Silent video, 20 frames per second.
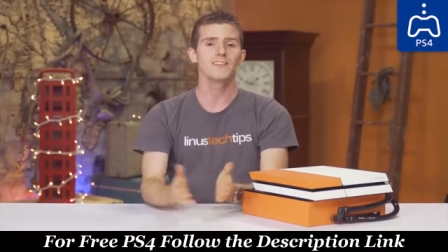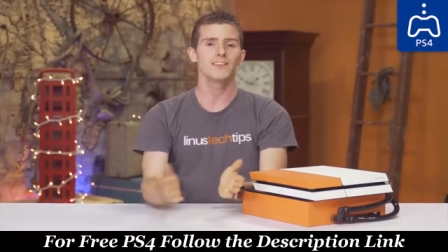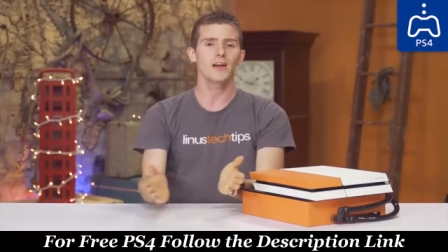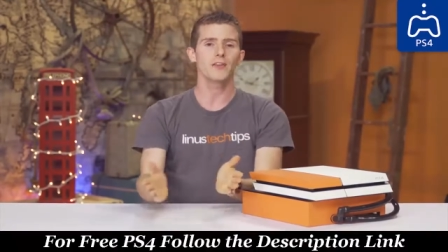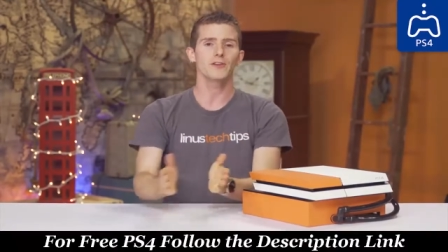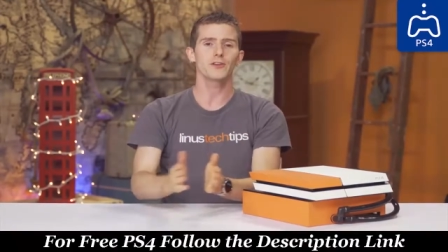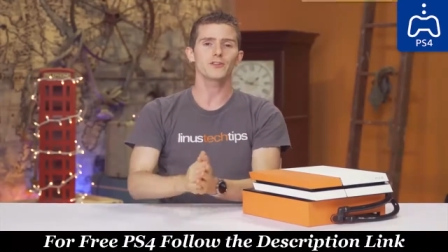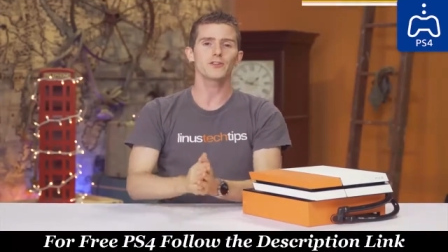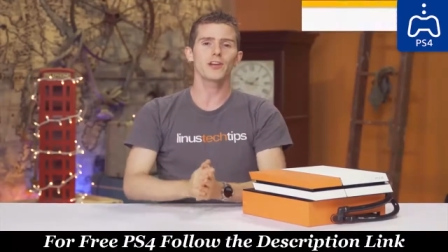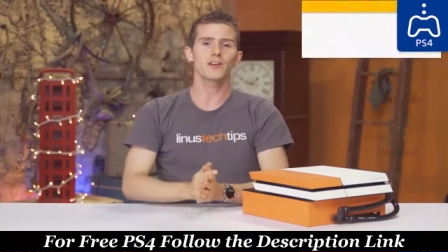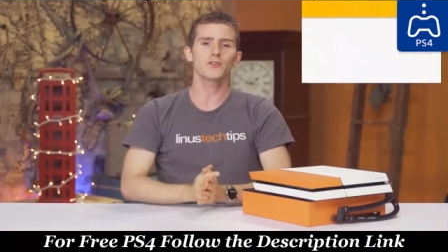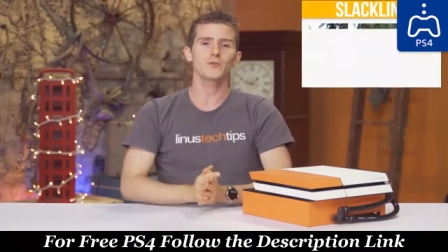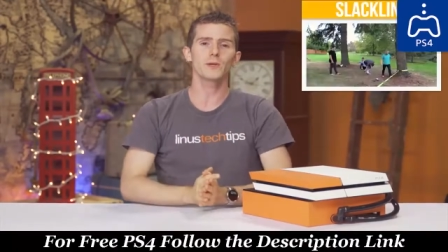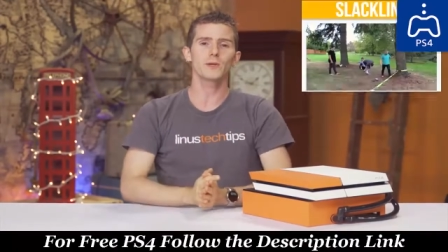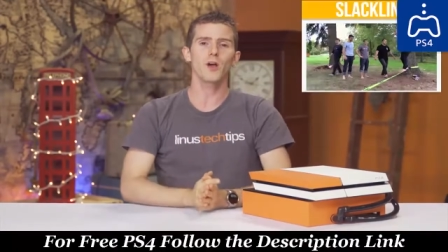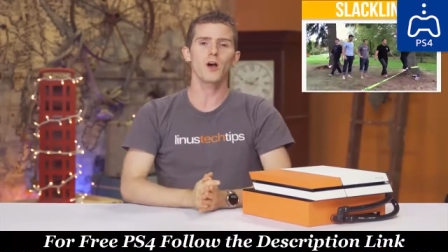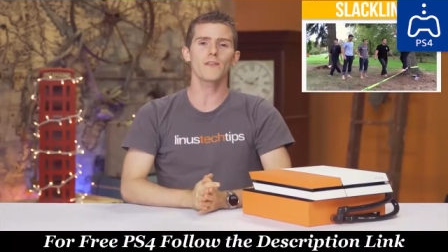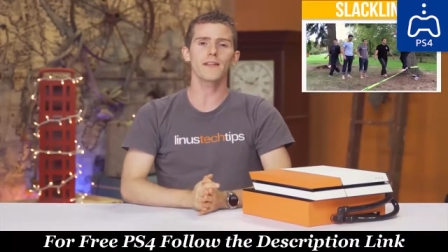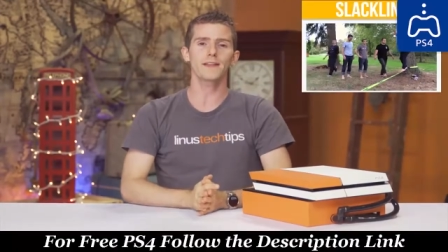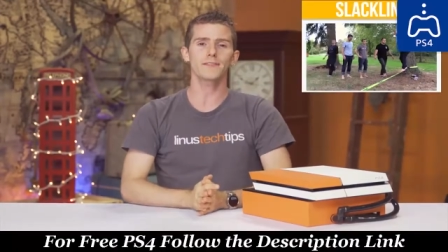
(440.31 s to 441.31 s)
Now that you're done
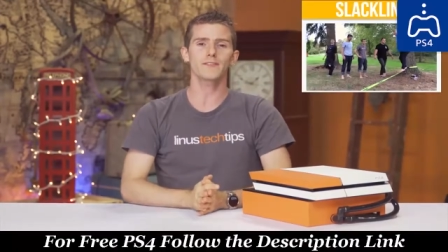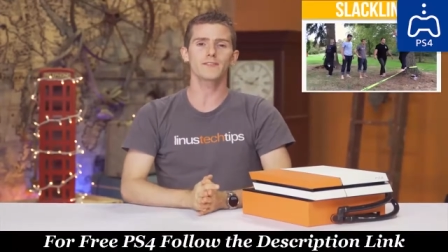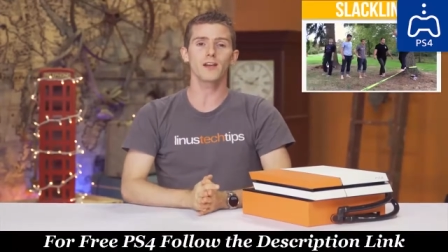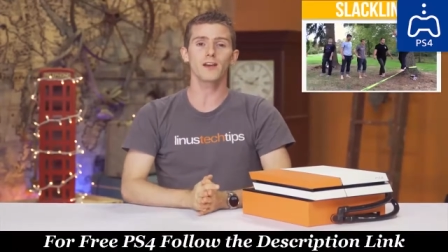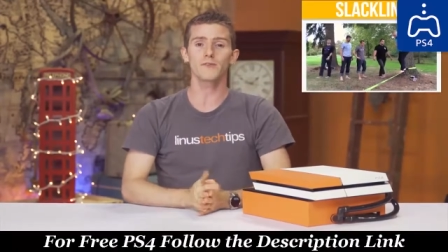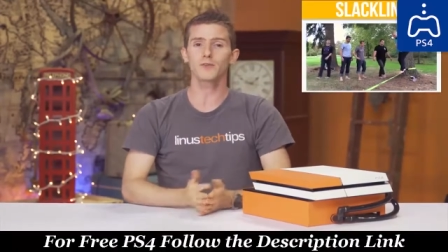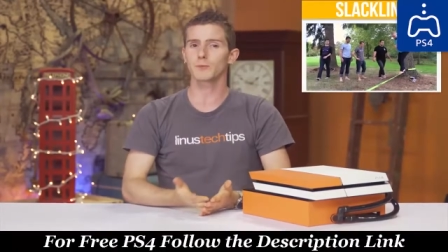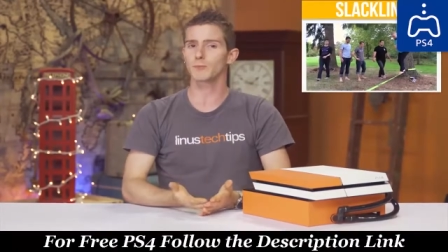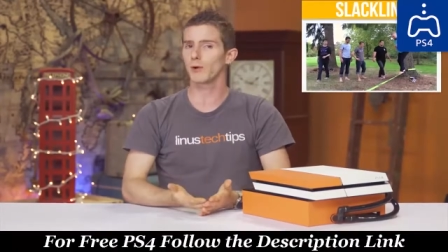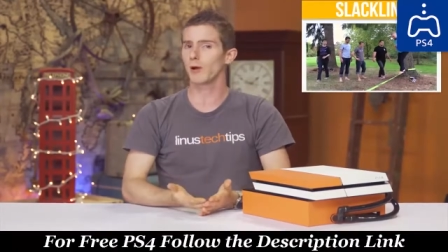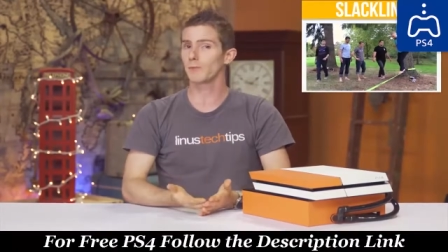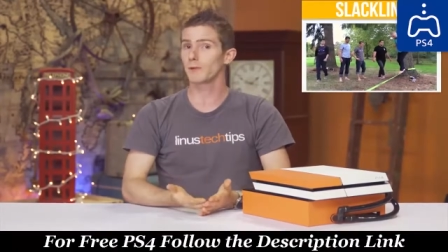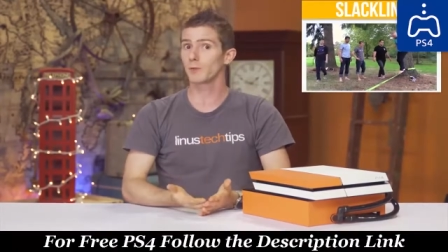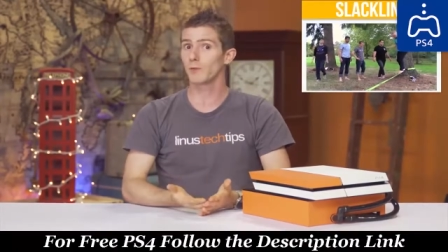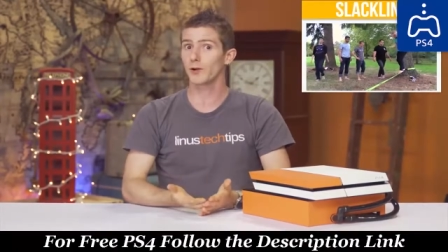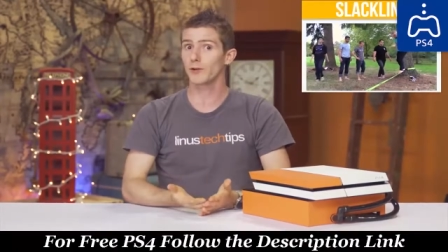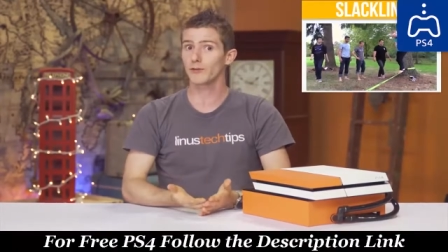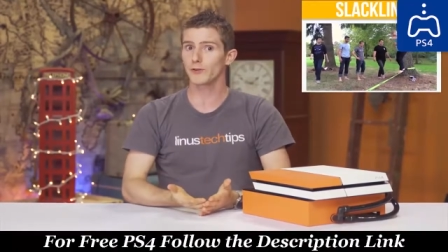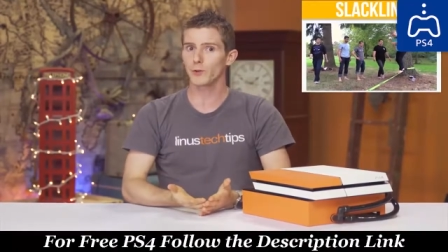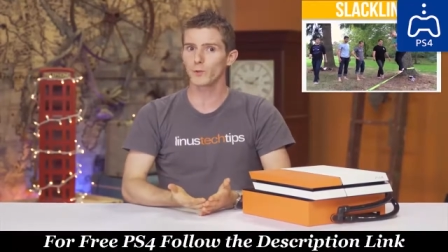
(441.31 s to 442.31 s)
doing all that stuff, you're probably
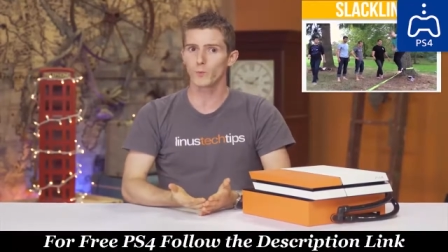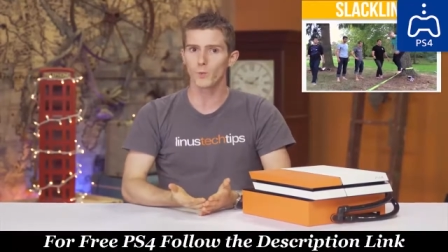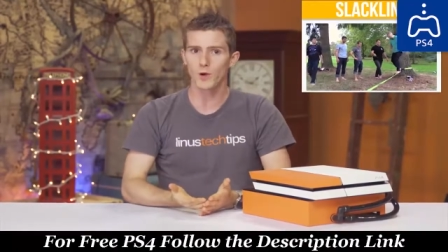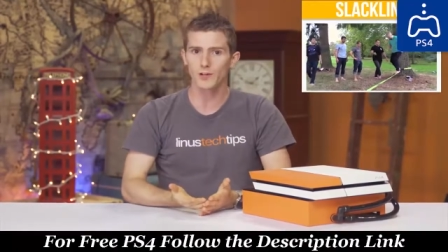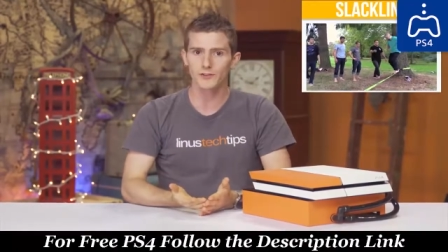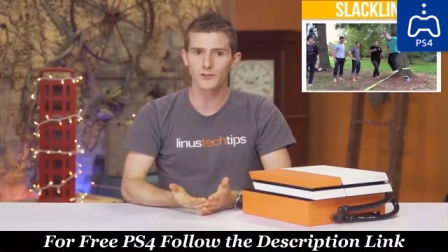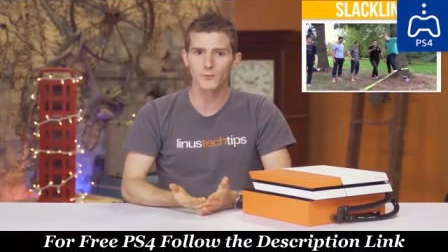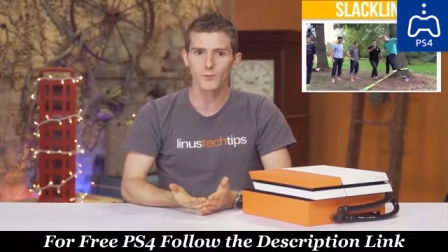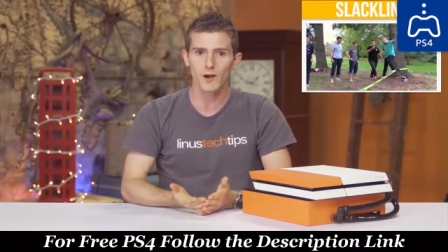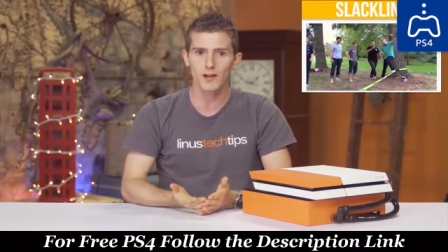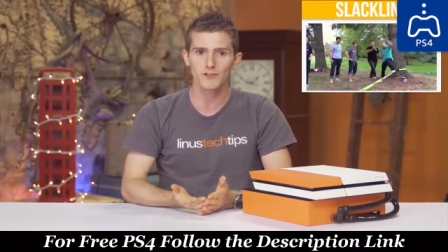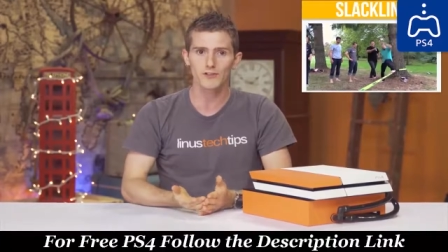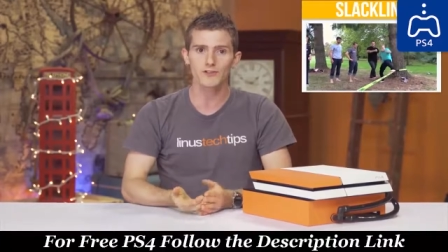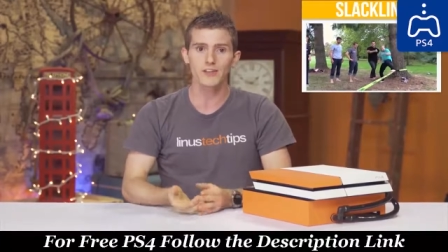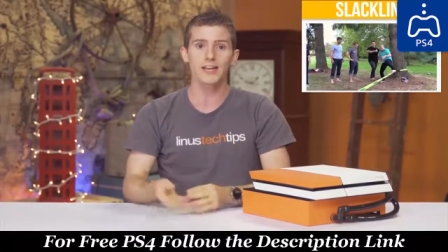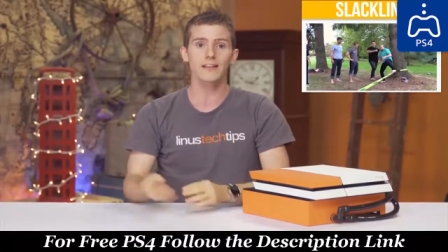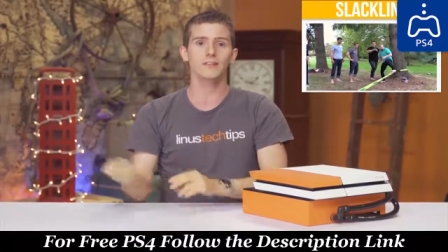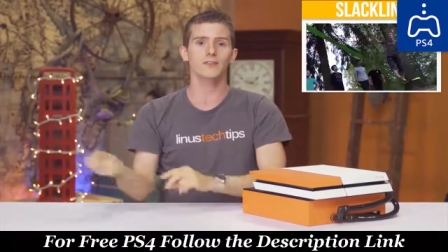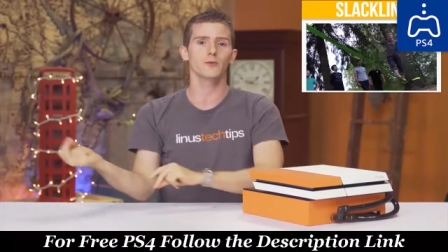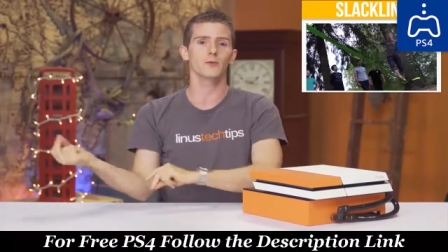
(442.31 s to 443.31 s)
wondering what to watch
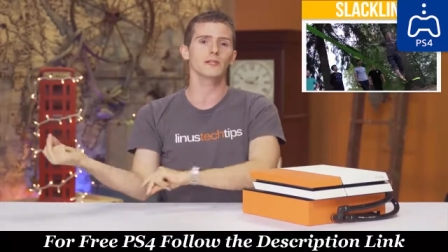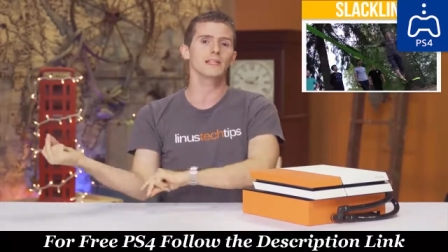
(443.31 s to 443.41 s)
next,